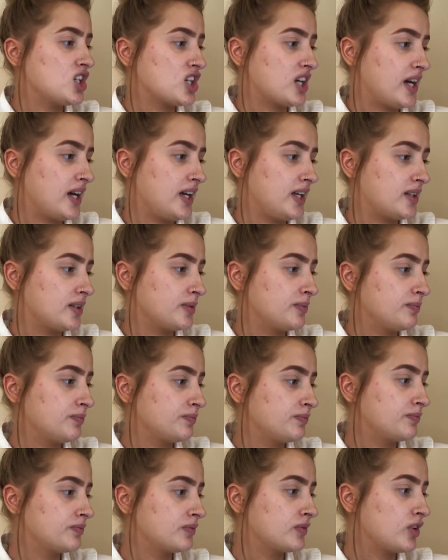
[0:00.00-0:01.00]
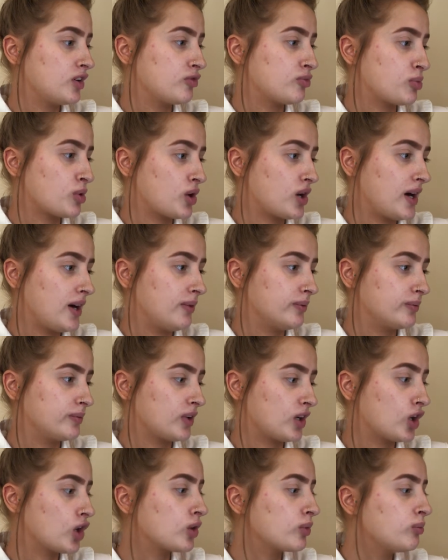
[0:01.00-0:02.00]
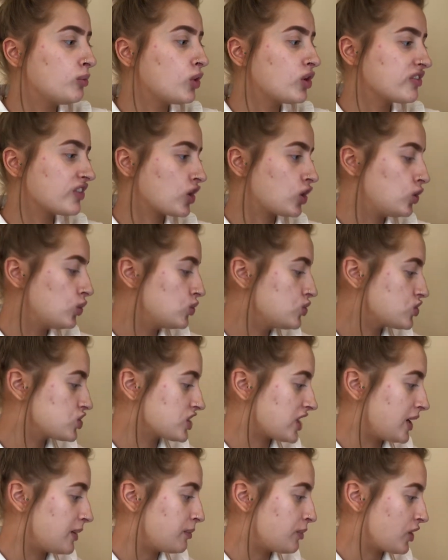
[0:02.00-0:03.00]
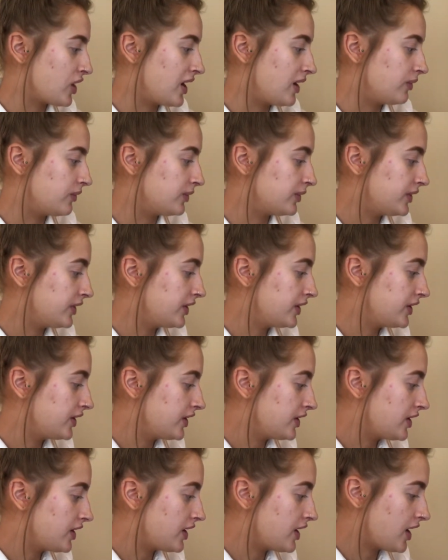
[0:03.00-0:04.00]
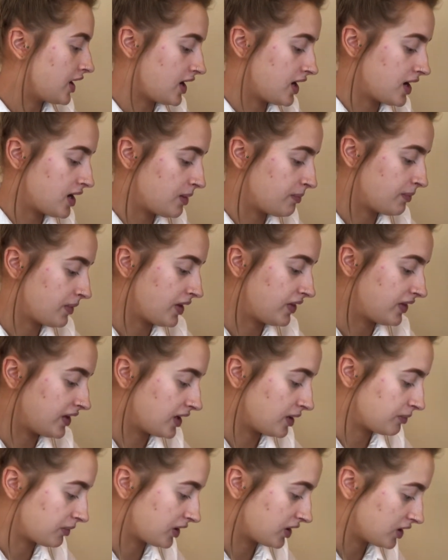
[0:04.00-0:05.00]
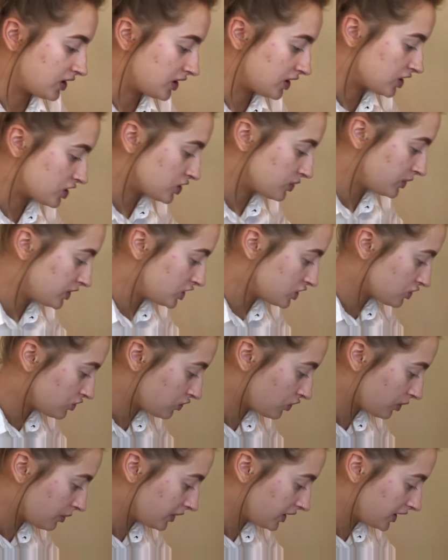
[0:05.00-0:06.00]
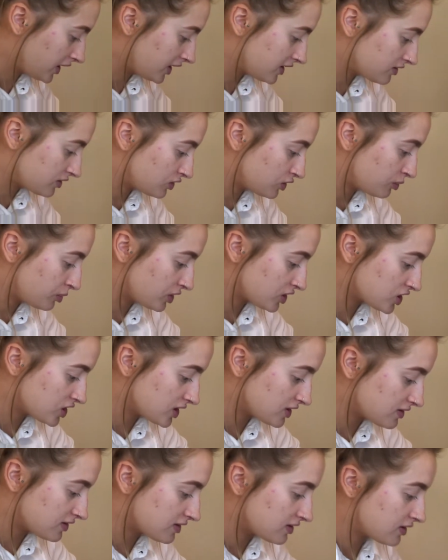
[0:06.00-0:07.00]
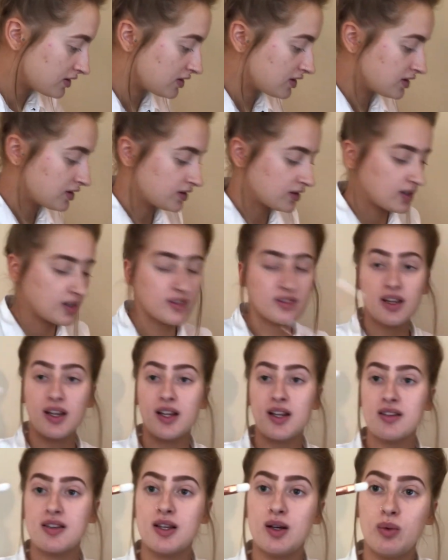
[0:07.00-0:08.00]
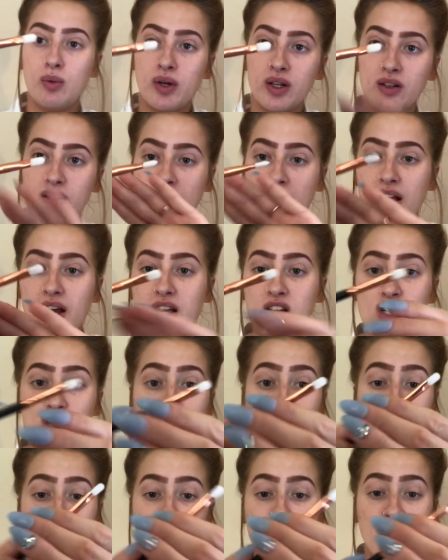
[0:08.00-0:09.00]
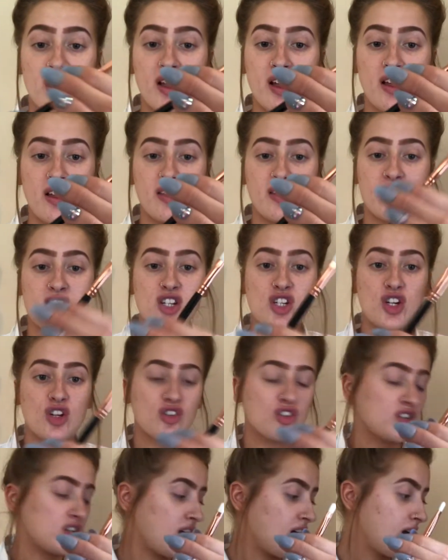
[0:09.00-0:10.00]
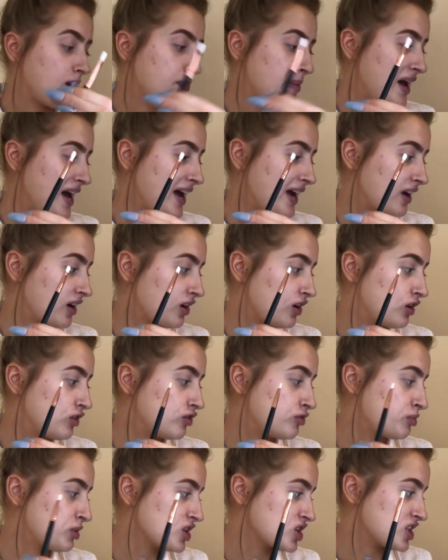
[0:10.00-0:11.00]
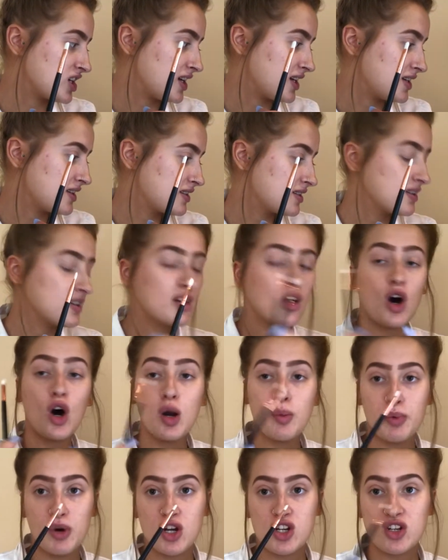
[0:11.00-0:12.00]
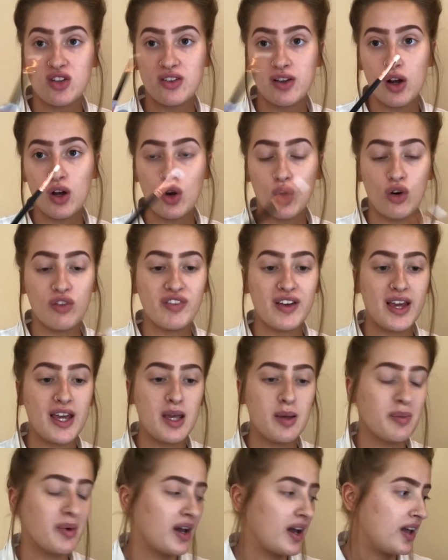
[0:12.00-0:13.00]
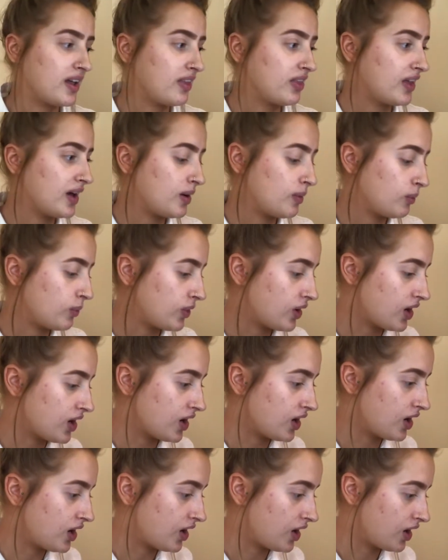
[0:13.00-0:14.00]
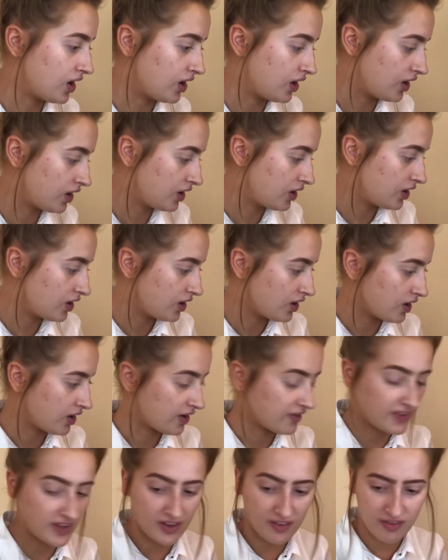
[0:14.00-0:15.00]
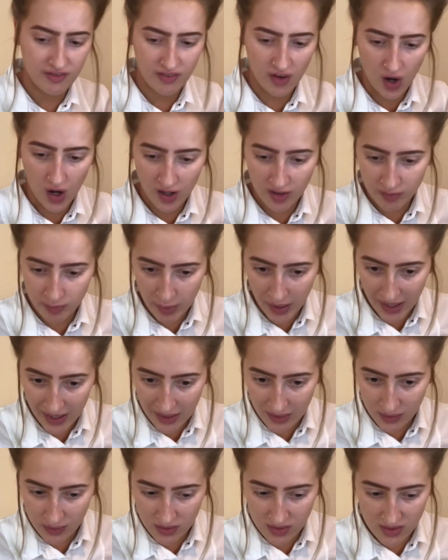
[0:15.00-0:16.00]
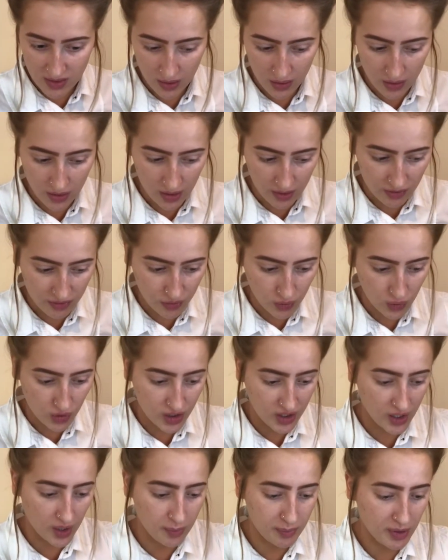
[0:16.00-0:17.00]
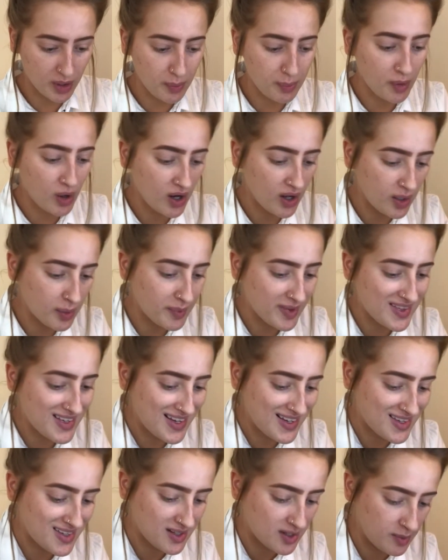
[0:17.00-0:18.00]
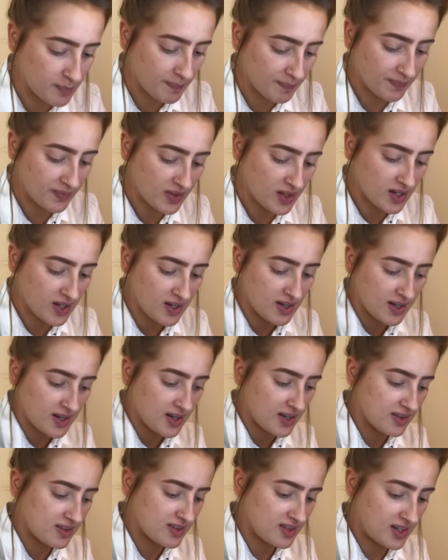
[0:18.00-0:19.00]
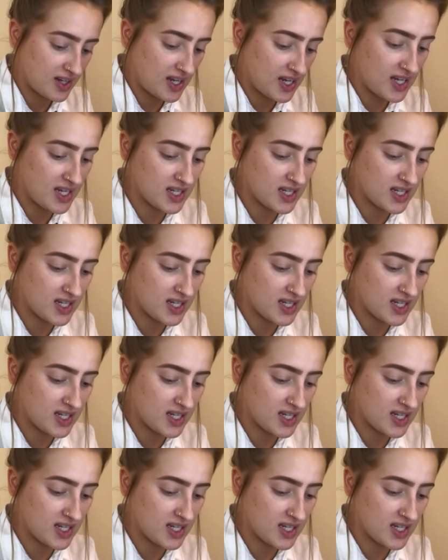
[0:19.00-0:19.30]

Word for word: shade of brown, more of a cool shade brown. Um, and then I'm gonna, should we try one of these new brushes? I'll take this little one today. It's just, it's just a pack of brushes, eye brushes that I got off eBay that were, I think, £5. So I thought, you know, I'm going to buy them and test them and see